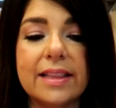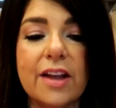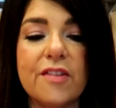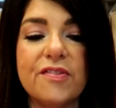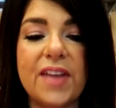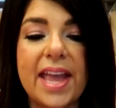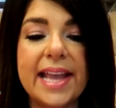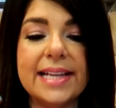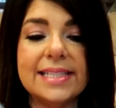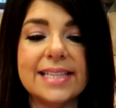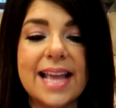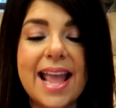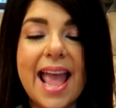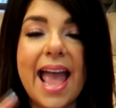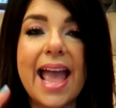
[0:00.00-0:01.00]
in their
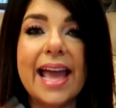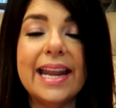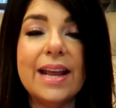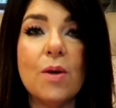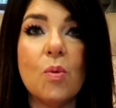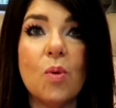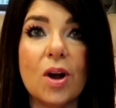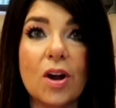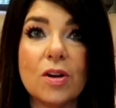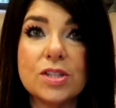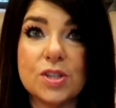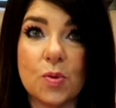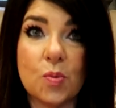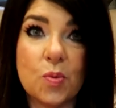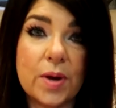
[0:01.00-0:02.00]
face and it
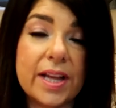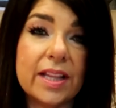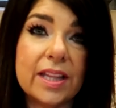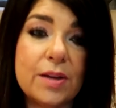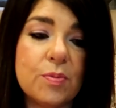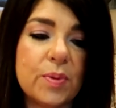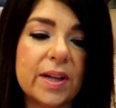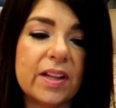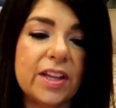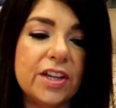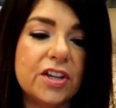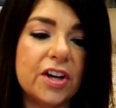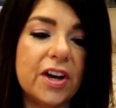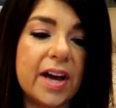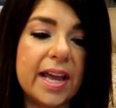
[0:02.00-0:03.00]
works really, really
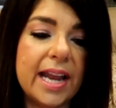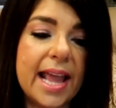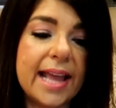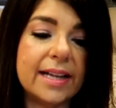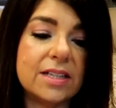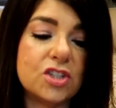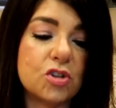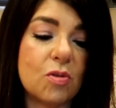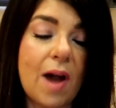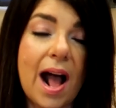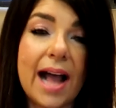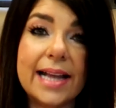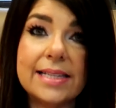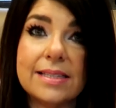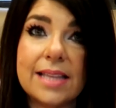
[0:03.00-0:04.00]
good. It
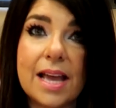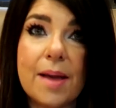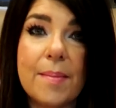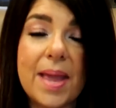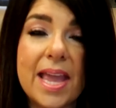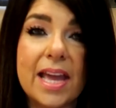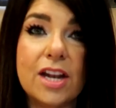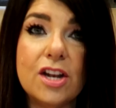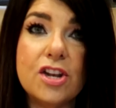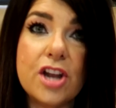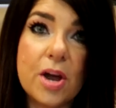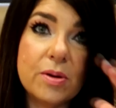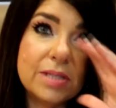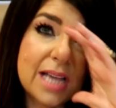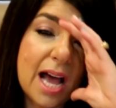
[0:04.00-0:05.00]
dries them in
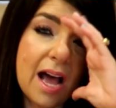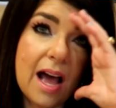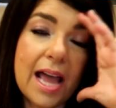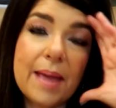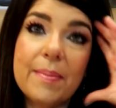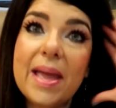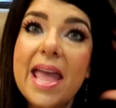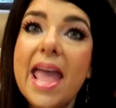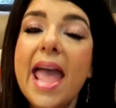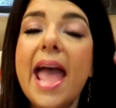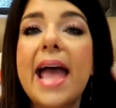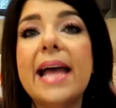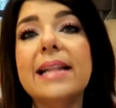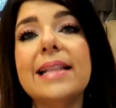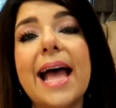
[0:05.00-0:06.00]
no time
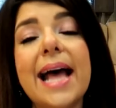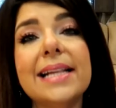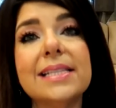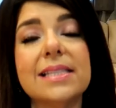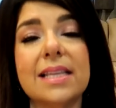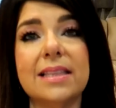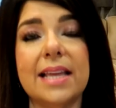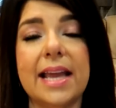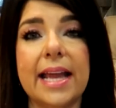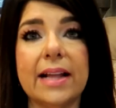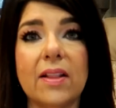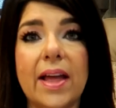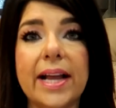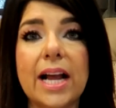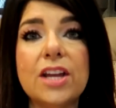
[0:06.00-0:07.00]
and that's the
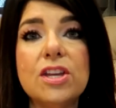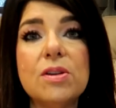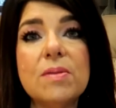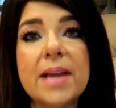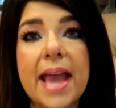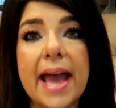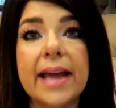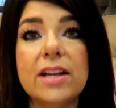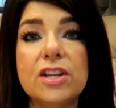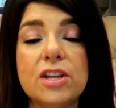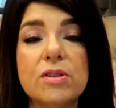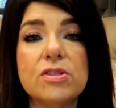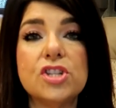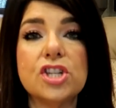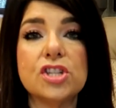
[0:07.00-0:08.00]
thing. Like you can
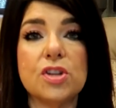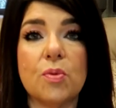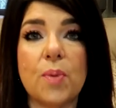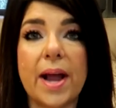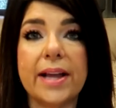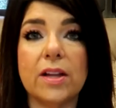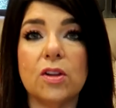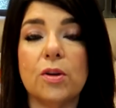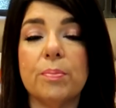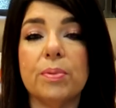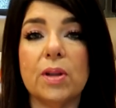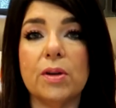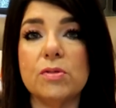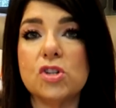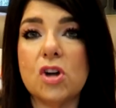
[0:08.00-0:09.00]
use just a regular
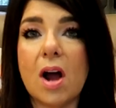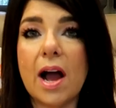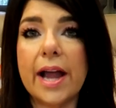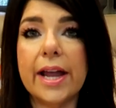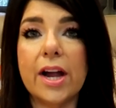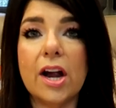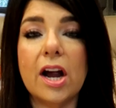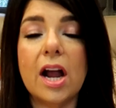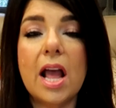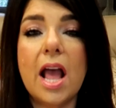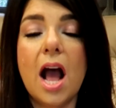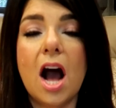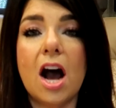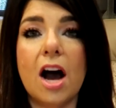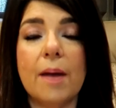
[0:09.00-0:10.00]
blow dryer.
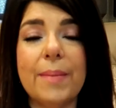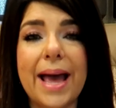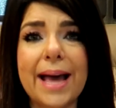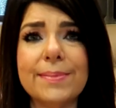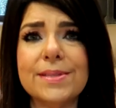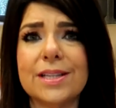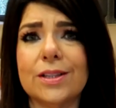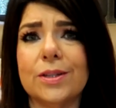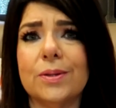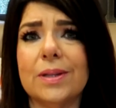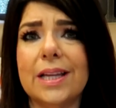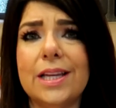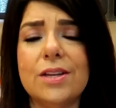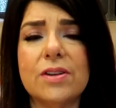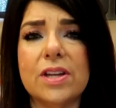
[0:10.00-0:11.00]
Um,
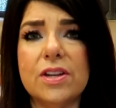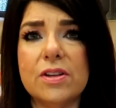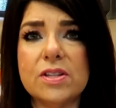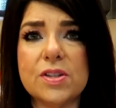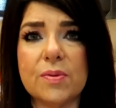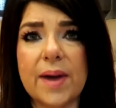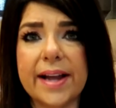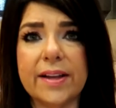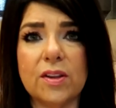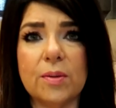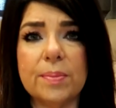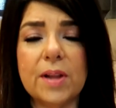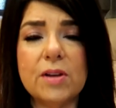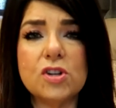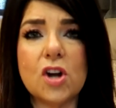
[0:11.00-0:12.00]
absolutely, you can use a regular
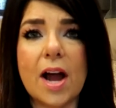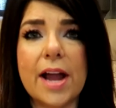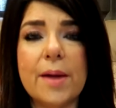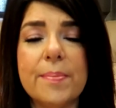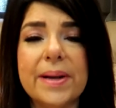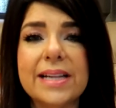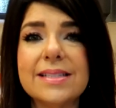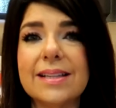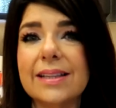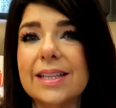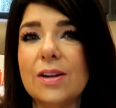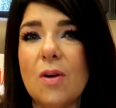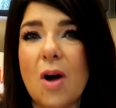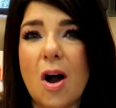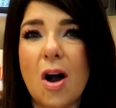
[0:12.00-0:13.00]
blow dryer, but it's a
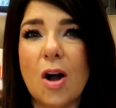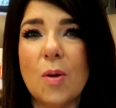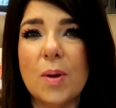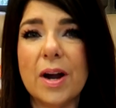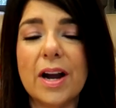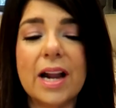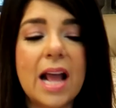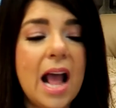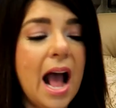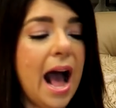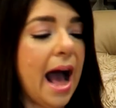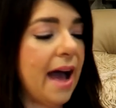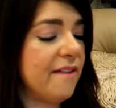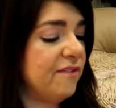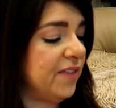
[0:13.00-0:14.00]
little awkward.
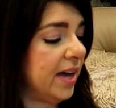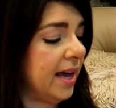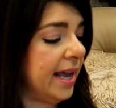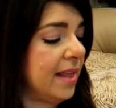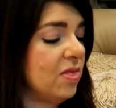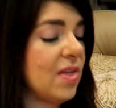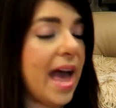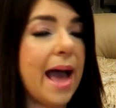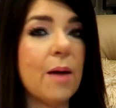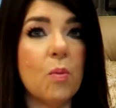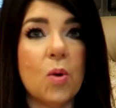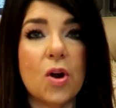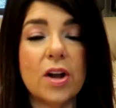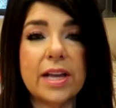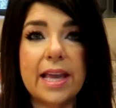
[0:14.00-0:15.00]
I find that
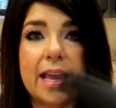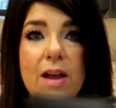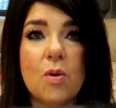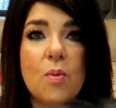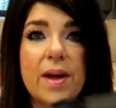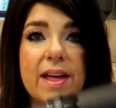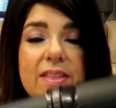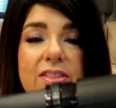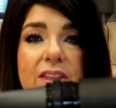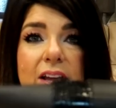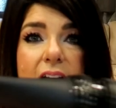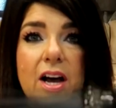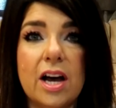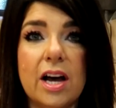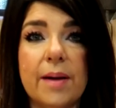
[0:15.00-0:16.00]
working with
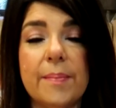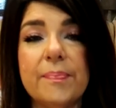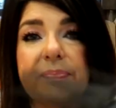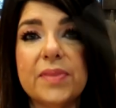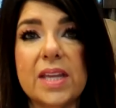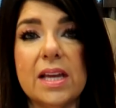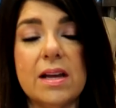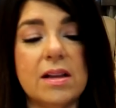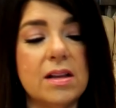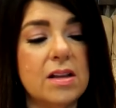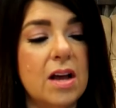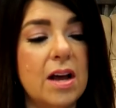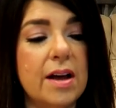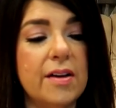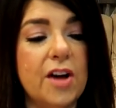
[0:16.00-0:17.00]
um,
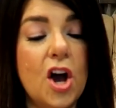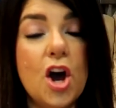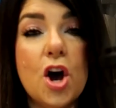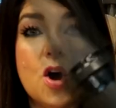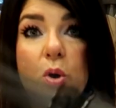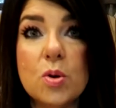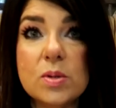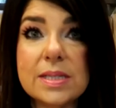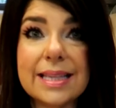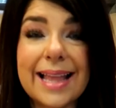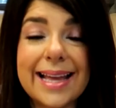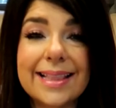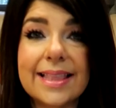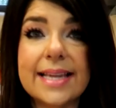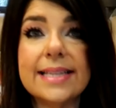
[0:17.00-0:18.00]
a hose
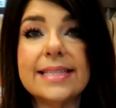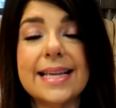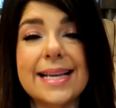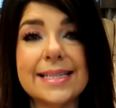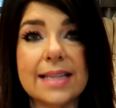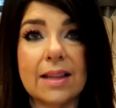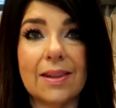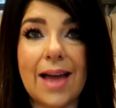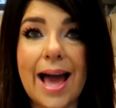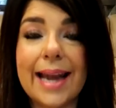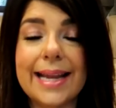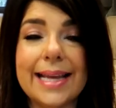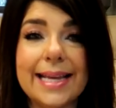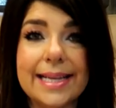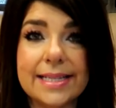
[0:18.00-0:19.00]
like this is a
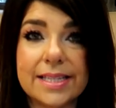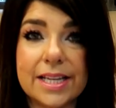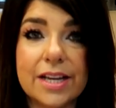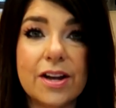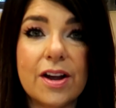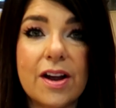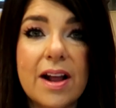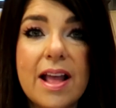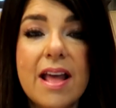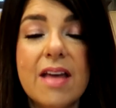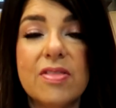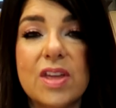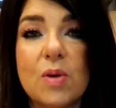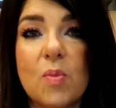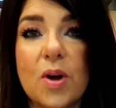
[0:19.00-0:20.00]
lot easier
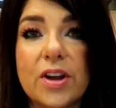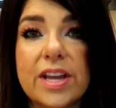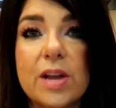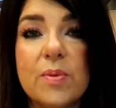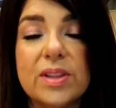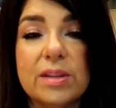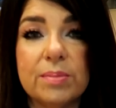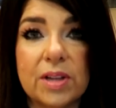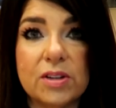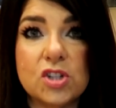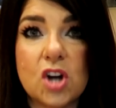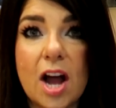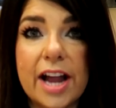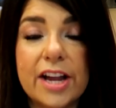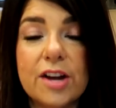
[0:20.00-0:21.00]
than working with a blow
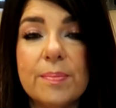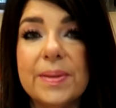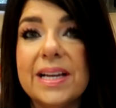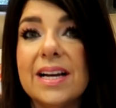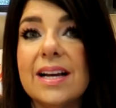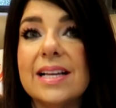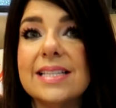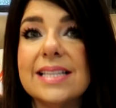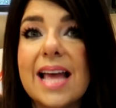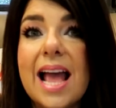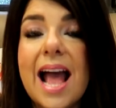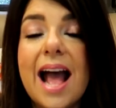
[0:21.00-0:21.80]
dryer because